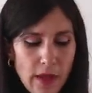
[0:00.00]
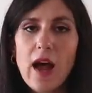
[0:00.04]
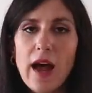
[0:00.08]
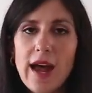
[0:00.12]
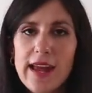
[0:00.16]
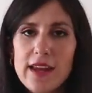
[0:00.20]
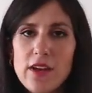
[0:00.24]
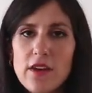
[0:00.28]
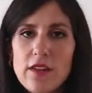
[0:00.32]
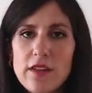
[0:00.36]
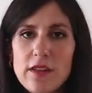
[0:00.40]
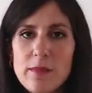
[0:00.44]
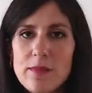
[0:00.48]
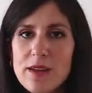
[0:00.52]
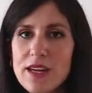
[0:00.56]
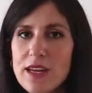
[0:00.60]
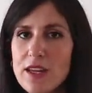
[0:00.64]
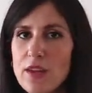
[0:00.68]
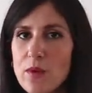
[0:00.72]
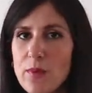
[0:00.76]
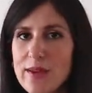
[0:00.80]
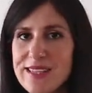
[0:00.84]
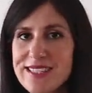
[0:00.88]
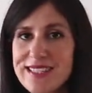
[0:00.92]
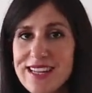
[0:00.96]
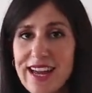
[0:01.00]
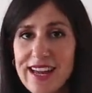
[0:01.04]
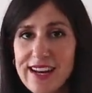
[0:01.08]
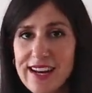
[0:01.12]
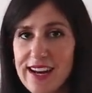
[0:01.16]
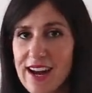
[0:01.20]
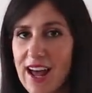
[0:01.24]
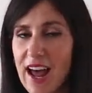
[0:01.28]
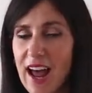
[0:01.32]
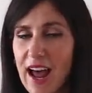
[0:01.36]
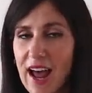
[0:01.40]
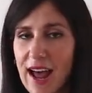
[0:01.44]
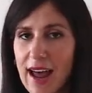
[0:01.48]
I got them in a U S nine
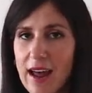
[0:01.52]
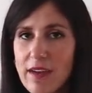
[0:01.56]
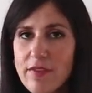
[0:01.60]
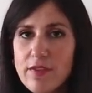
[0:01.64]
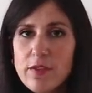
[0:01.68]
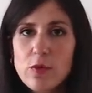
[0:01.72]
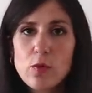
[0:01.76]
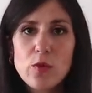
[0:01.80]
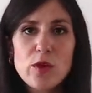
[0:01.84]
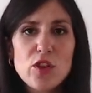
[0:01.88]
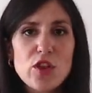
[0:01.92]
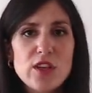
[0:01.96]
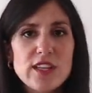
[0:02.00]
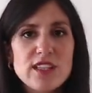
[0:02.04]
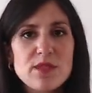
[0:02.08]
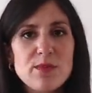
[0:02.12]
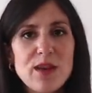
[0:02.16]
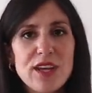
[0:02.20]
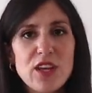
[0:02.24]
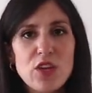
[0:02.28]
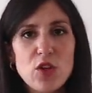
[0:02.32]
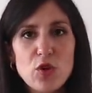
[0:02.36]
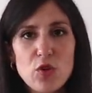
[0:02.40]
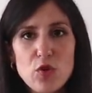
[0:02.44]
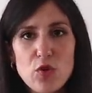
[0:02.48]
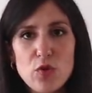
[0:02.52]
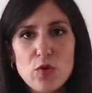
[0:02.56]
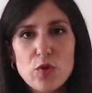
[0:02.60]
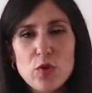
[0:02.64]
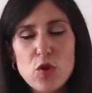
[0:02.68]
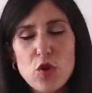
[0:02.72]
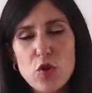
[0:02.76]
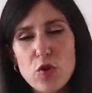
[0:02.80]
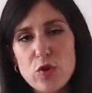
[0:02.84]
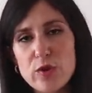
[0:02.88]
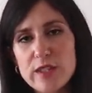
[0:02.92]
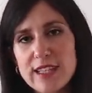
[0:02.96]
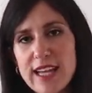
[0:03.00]
and a half, which is my usual
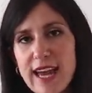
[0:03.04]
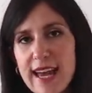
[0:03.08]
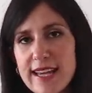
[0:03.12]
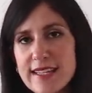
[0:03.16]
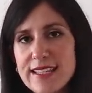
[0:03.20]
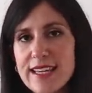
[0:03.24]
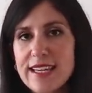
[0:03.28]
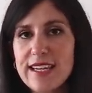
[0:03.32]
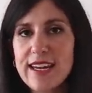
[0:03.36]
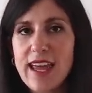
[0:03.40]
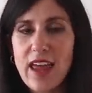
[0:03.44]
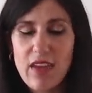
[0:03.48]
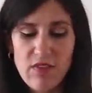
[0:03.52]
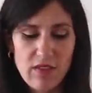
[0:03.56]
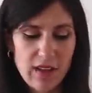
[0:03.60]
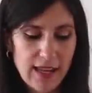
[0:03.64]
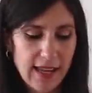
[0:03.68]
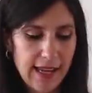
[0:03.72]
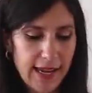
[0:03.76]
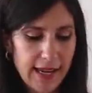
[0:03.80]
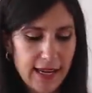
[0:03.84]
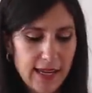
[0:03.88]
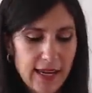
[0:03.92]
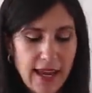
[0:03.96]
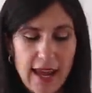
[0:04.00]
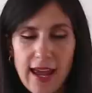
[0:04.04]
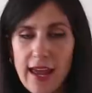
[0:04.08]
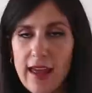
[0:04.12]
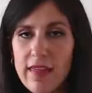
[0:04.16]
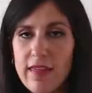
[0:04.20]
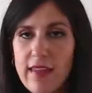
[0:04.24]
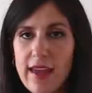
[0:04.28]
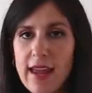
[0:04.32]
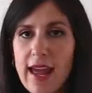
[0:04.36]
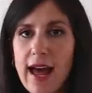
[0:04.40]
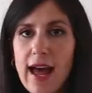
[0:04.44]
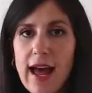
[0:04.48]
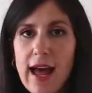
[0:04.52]
shoe size in Everlane,
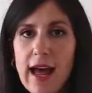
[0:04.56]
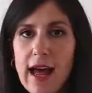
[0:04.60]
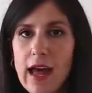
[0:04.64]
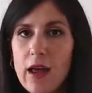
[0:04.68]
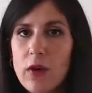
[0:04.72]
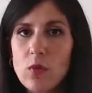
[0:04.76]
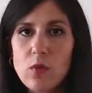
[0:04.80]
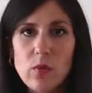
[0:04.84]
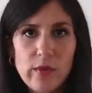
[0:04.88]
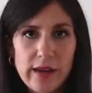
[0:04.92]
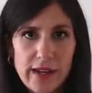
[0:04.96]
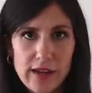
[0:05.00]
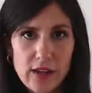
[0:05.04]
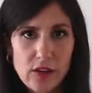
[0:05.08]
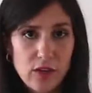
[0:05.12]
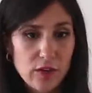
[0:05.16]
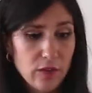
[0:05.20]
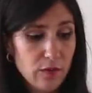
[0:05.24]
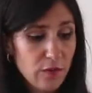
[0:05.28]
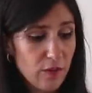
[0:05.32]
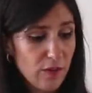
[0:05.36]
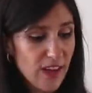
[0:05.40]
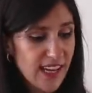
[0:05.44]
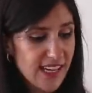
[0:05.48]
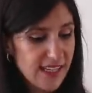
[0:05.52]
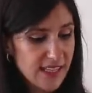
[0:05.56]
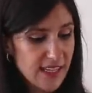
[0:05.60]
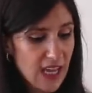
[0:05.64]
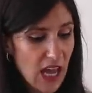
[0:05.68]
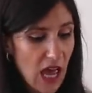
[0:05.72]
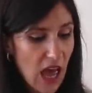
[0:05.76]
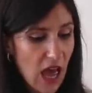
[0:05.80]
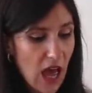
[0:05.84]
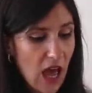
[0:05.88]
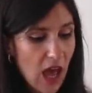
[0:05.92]
and they are a really good fit.